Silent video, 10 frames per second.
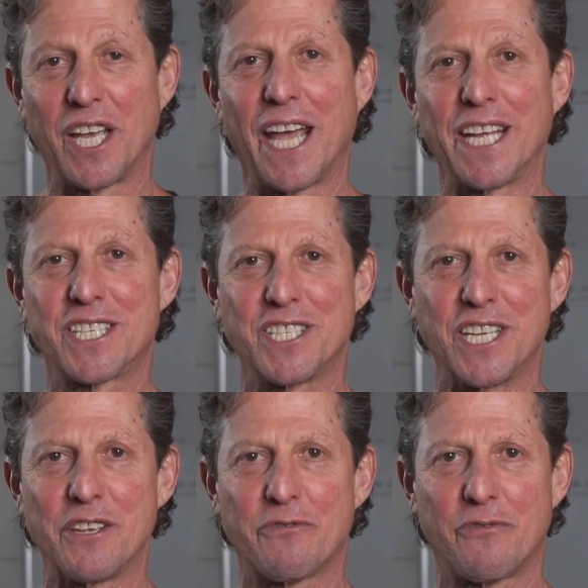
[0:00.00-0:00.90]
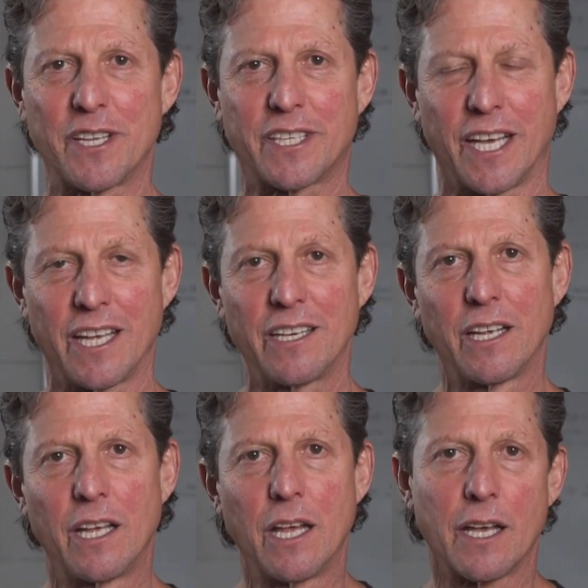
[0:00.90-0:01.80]
HD Fit Kit,
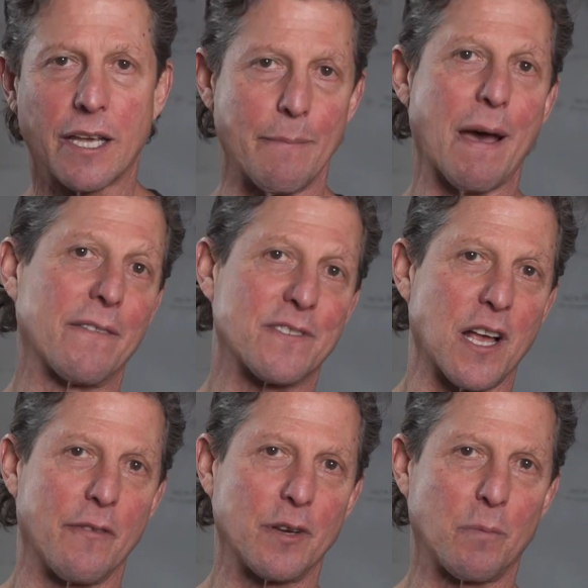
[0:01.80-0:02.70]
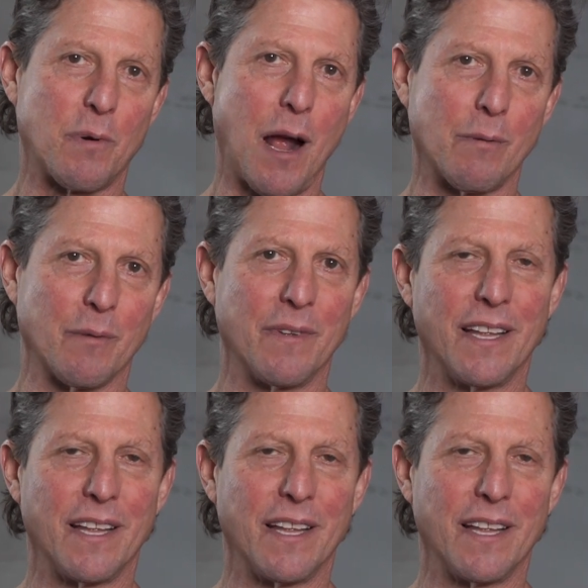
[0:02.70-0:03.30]
came out of solving a problem.